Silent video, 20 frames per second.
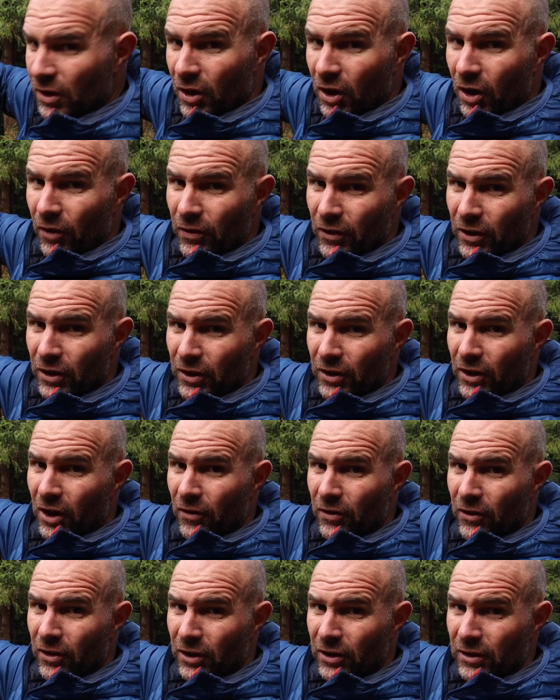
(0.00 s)
on
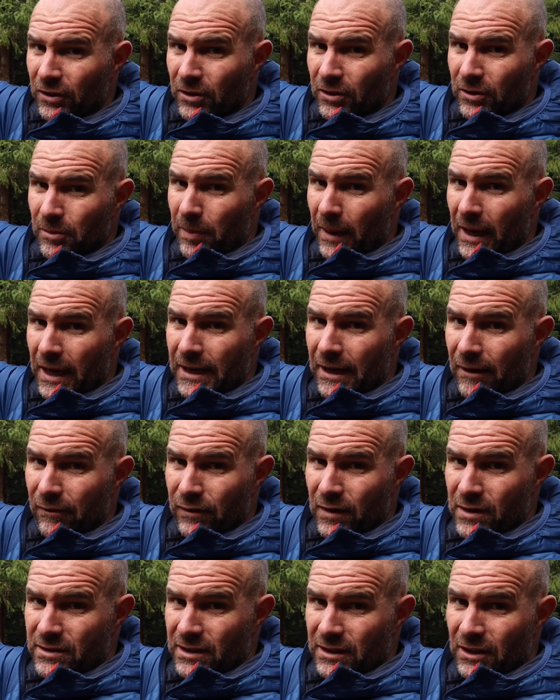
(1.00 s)
the bayonet
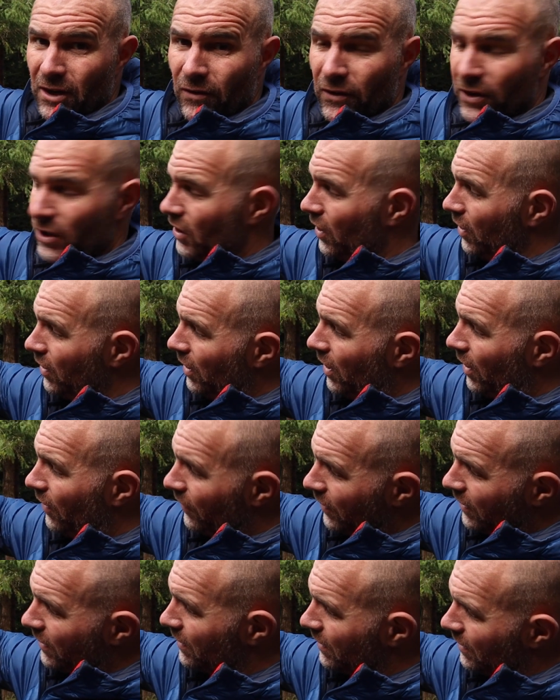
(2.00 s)
fitting, on the
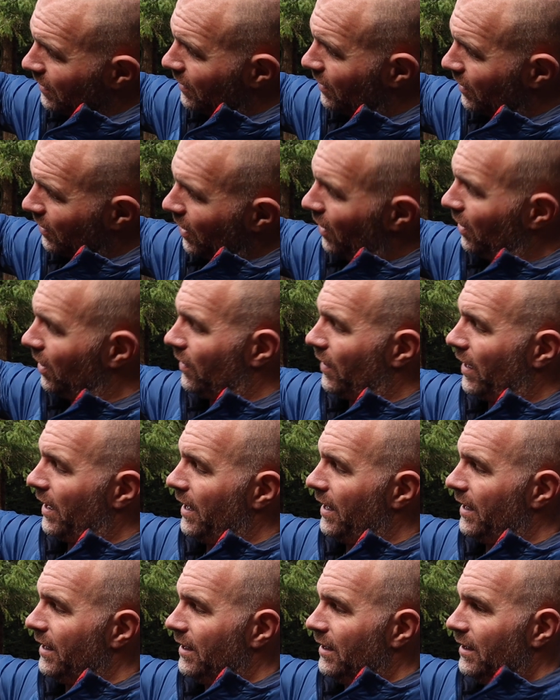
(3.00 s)
collar
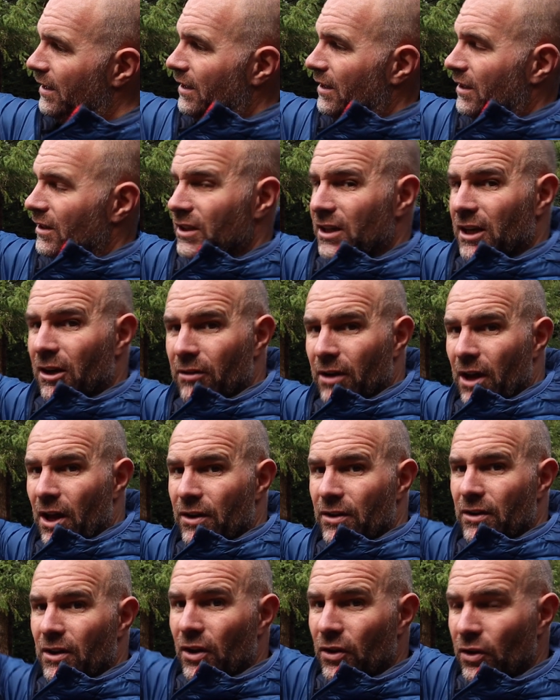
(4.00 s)
there, you know,
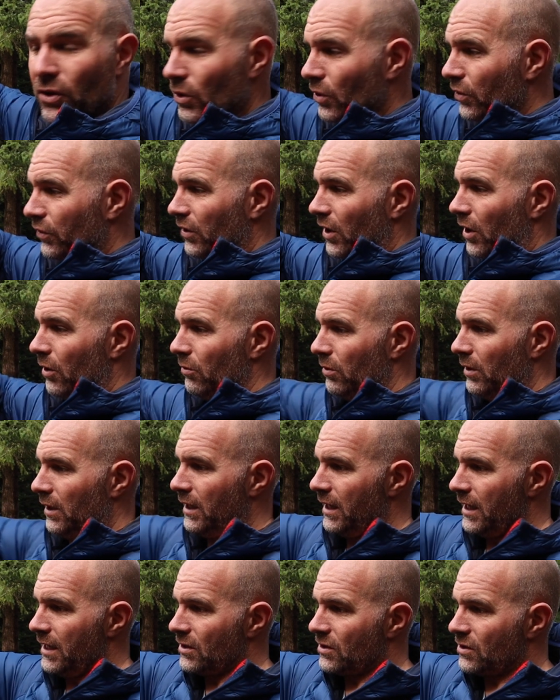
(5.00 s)
and also
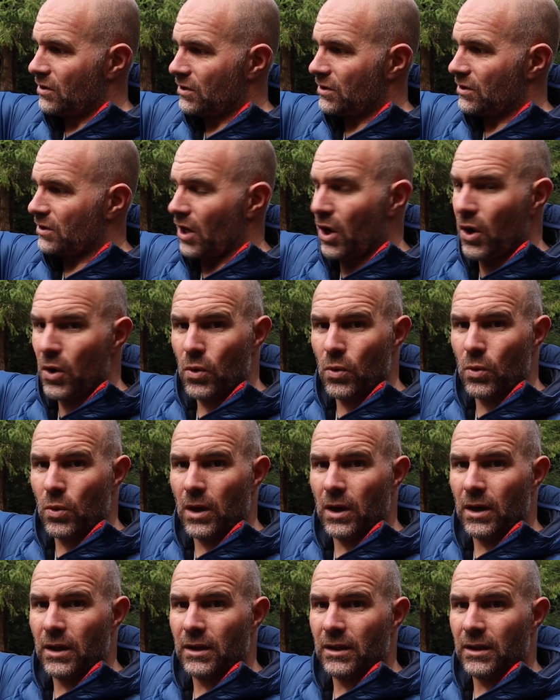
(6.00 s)
it's
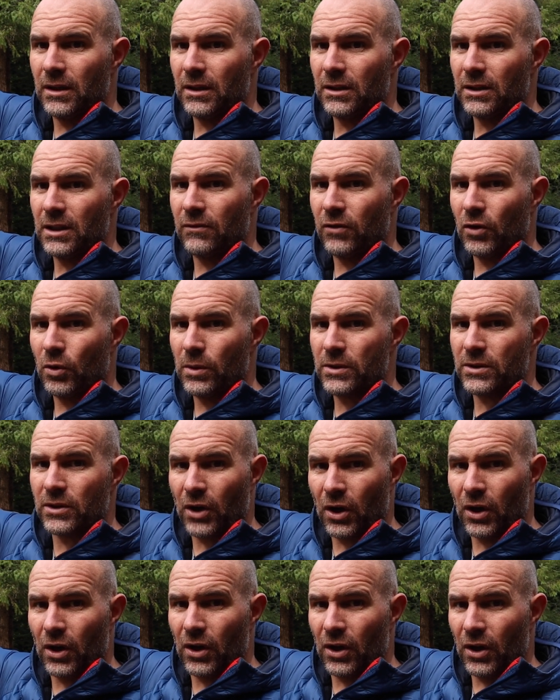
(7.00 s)
so, you've always
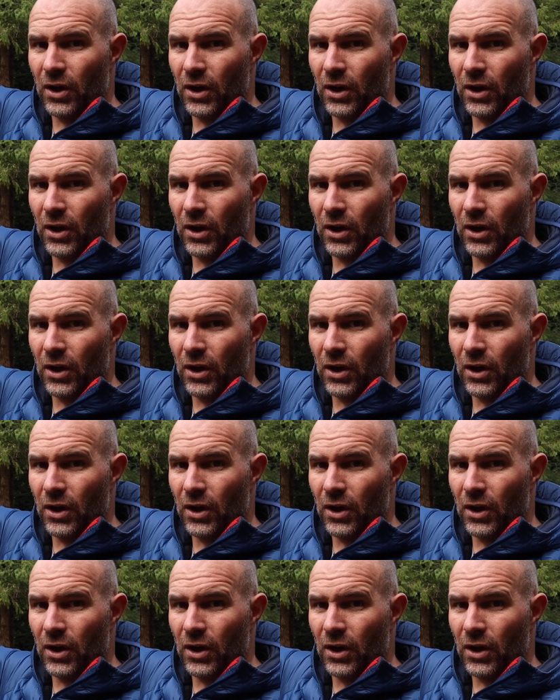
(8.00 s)
got